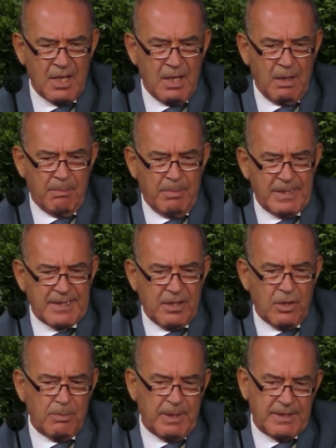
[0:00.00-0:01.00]

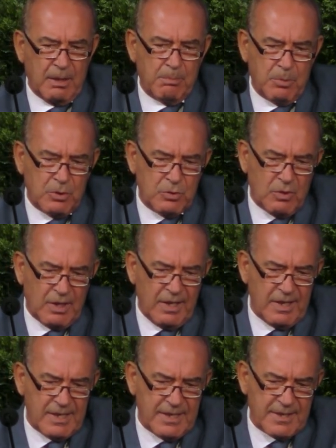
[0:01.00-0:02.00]
Metal on metal modular
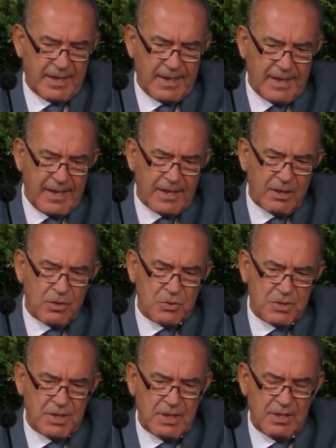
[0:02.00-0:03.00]
head, again, you
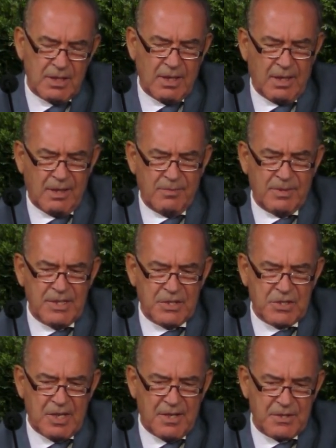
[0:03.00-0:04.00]
see the,
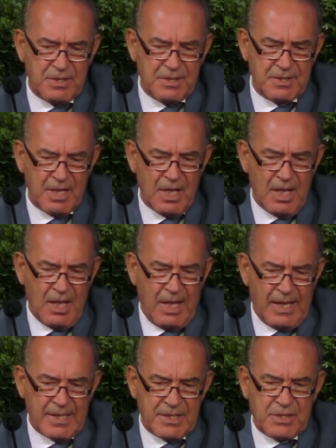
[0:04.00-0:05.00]
disasters,
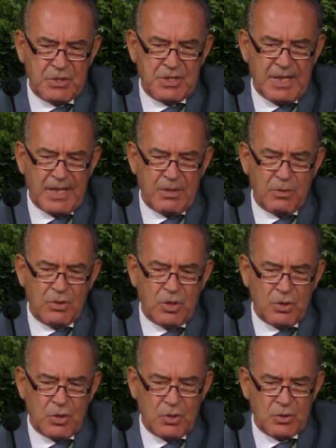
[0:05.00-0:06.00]
and today we
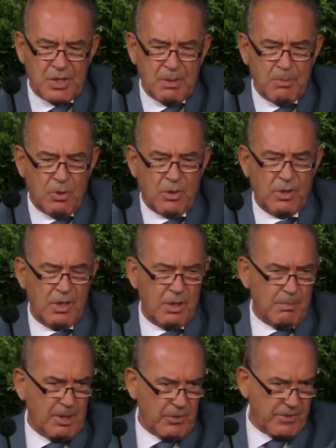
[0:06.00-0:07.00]
don't use anymore.
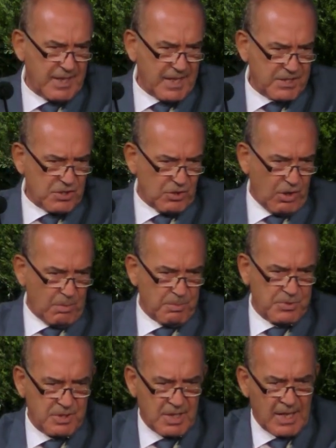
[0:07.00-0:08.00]
What about the
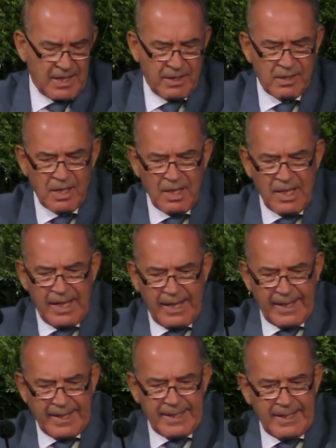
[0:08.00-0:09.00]
SROMs?
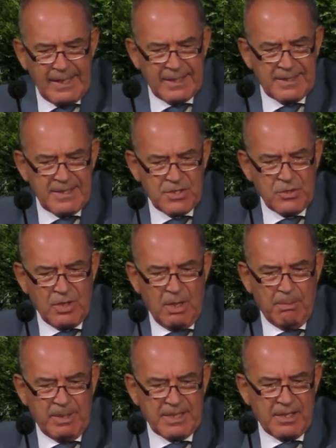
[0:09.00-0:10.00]
Any
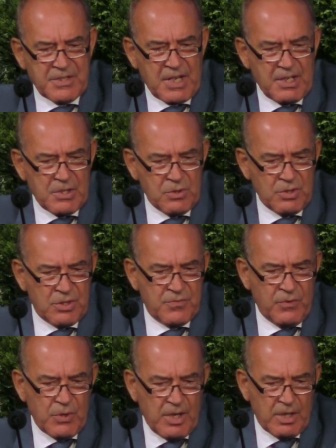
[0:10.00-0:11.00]
additional metal junction is
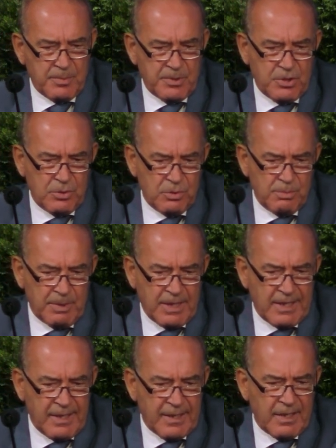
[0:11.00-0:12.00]
vulnerable to
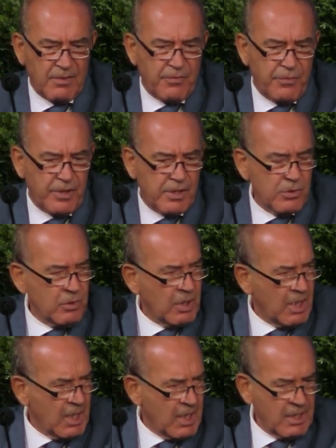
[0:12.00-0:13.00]
mechanical failure,
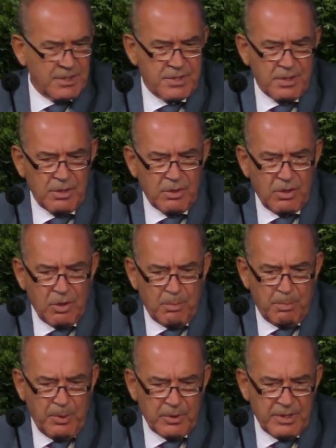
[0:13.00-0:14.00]
so
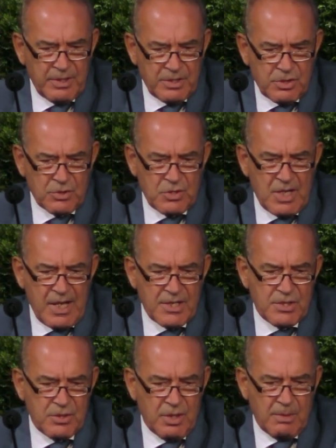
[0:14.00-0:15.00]
component
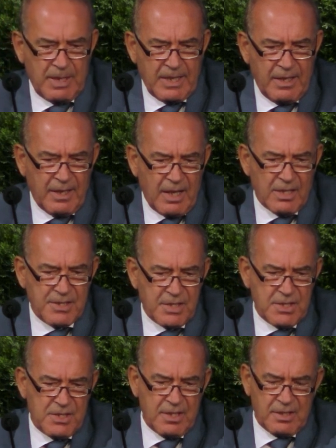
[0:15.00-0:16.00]
dissociation and mechanically
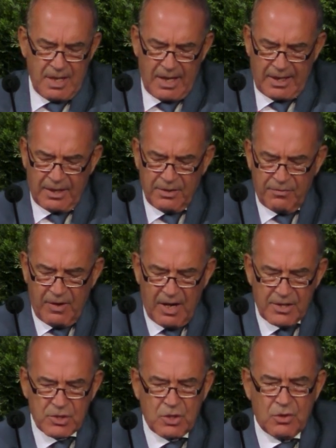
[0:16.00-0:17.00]
assisted
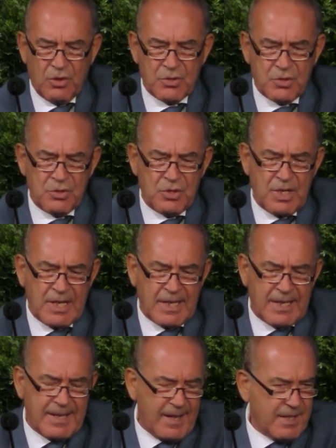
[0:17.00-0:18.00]
crevice corrosion.
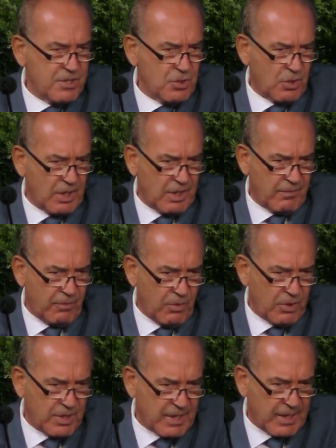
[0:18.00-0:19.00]
In case you can
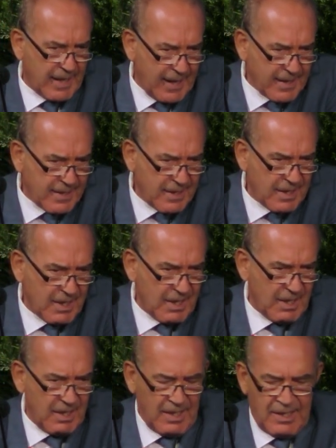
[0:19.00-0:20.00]
avoid, again,
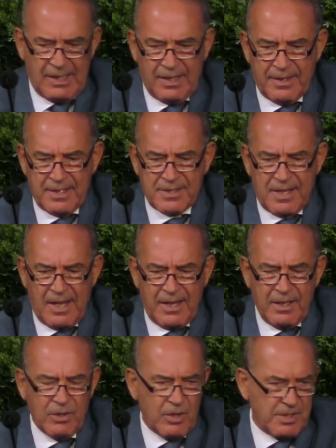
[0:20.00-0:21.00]
this.
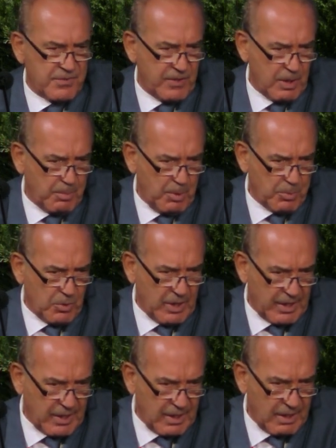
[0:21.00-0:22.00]
I know that's very
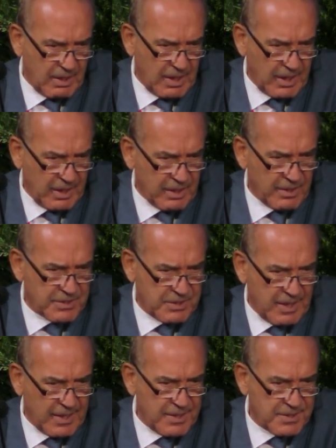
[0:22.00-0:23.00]
popular in the
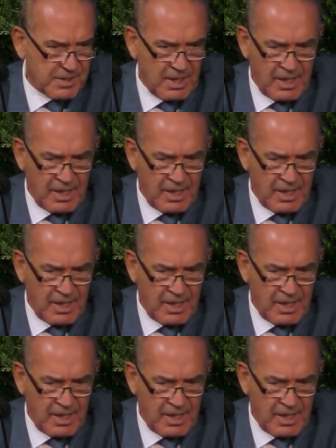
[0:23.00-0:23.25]
States.